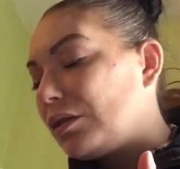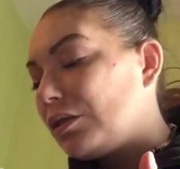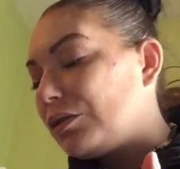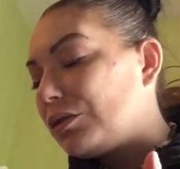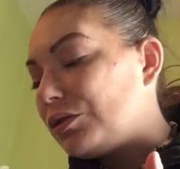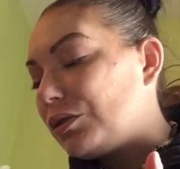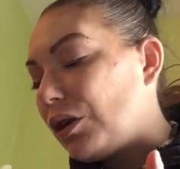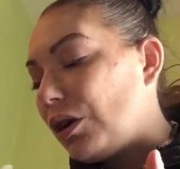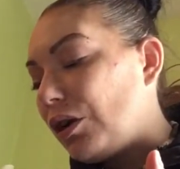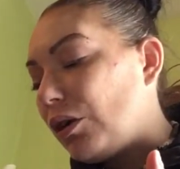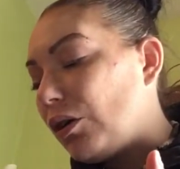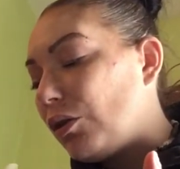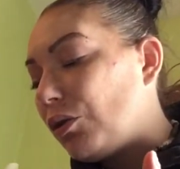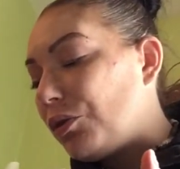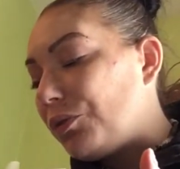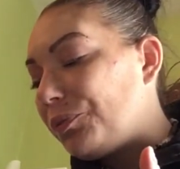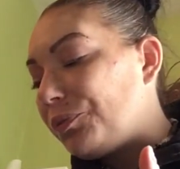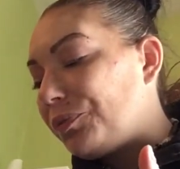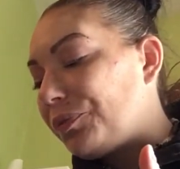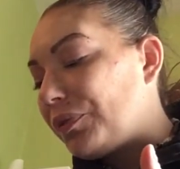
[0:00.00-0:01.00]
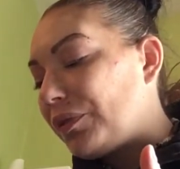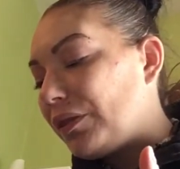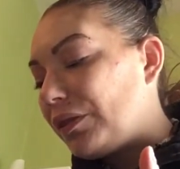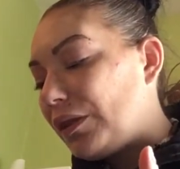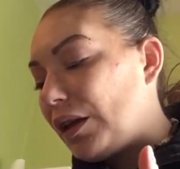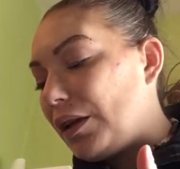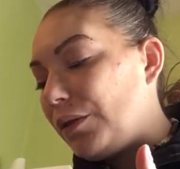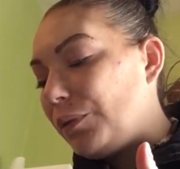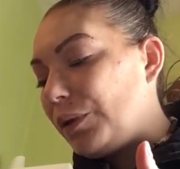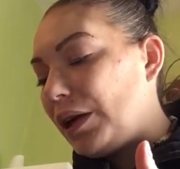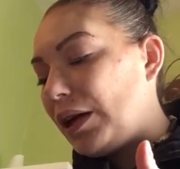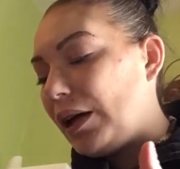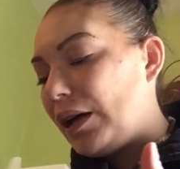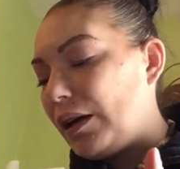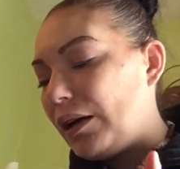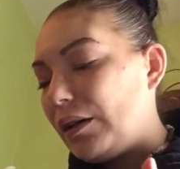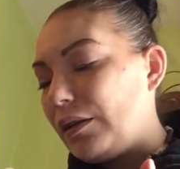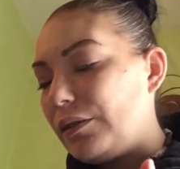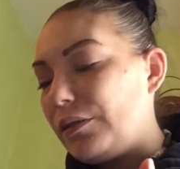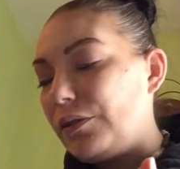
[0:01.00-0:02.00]
So then we
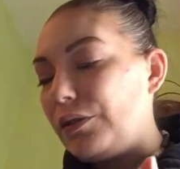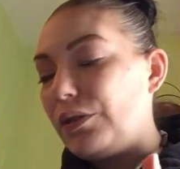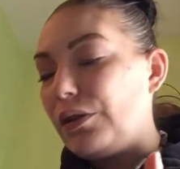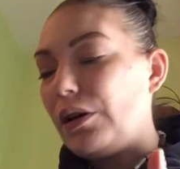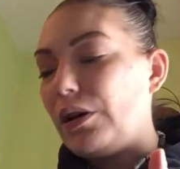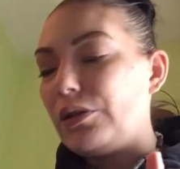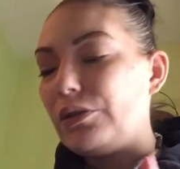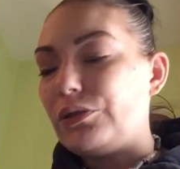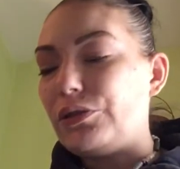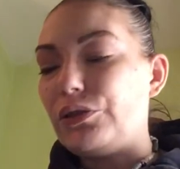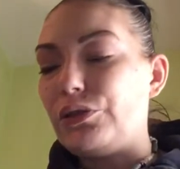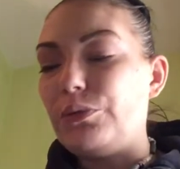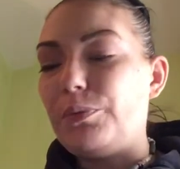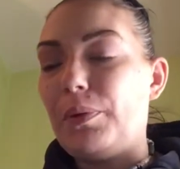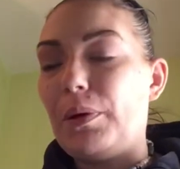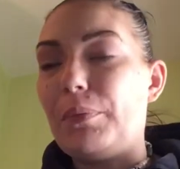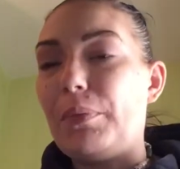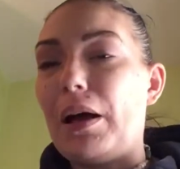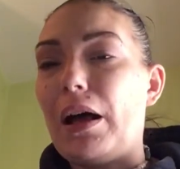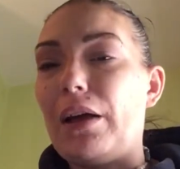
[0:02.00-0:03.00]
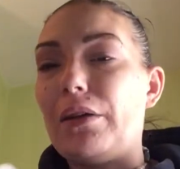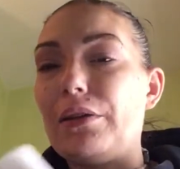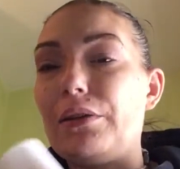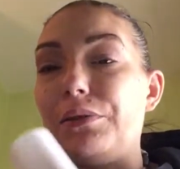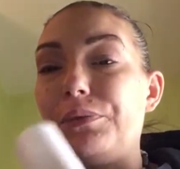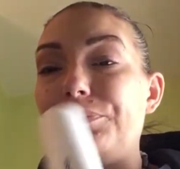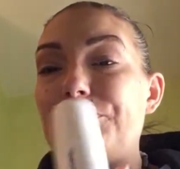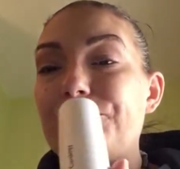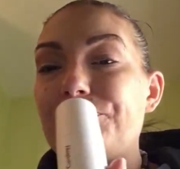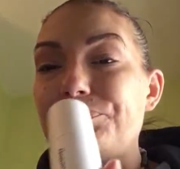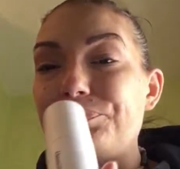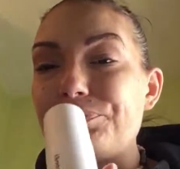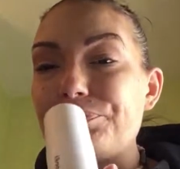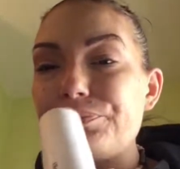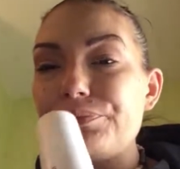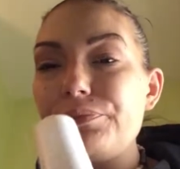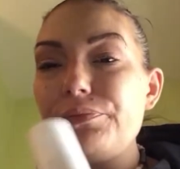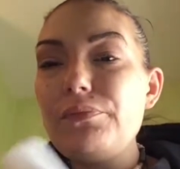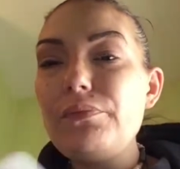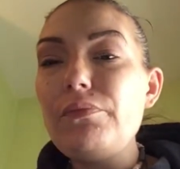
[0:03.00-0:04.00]
had our super bottle,
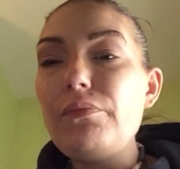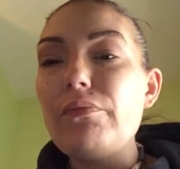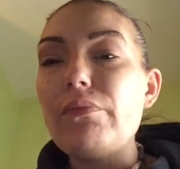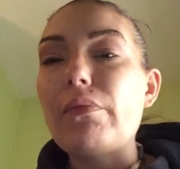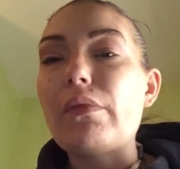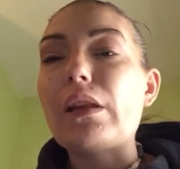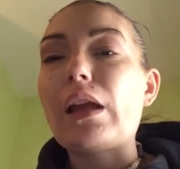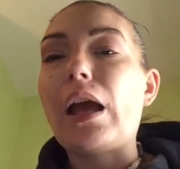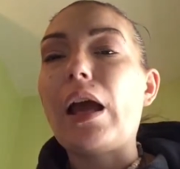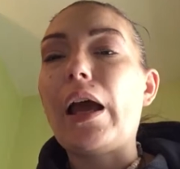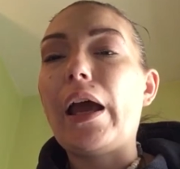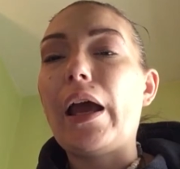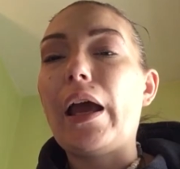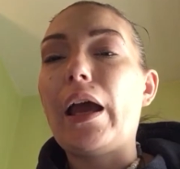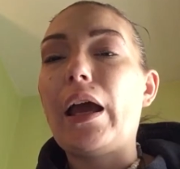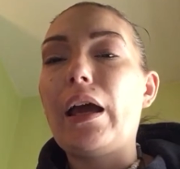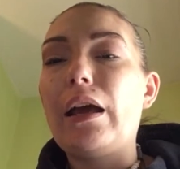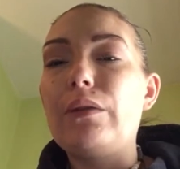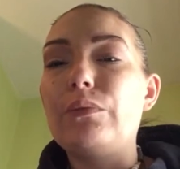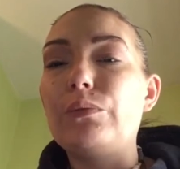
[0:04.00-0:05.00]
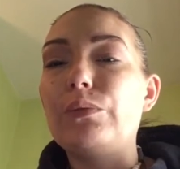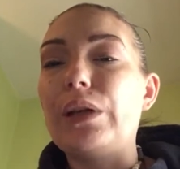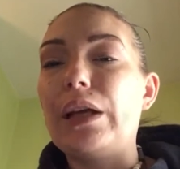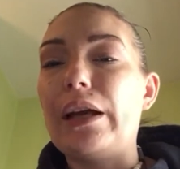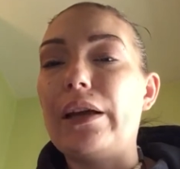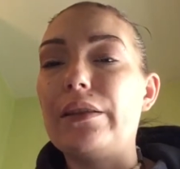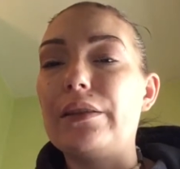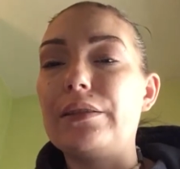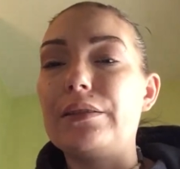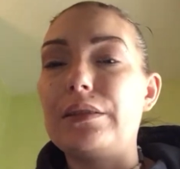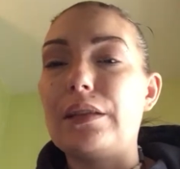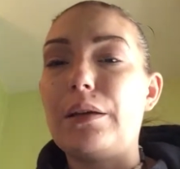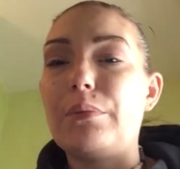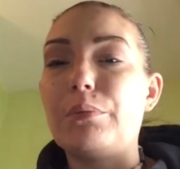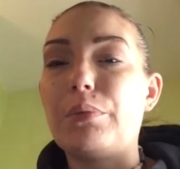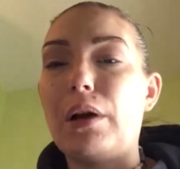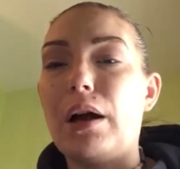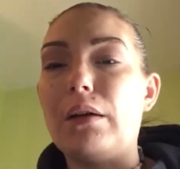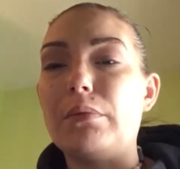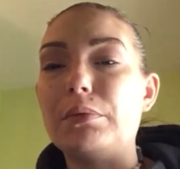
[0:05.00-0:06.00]
and we had the same
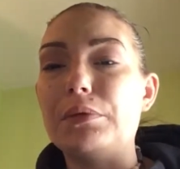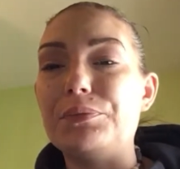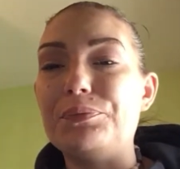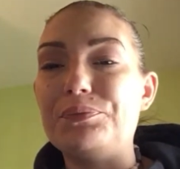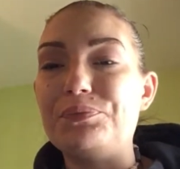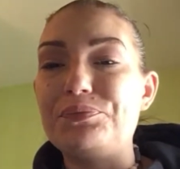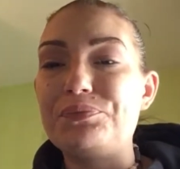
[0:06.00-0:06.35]
problem.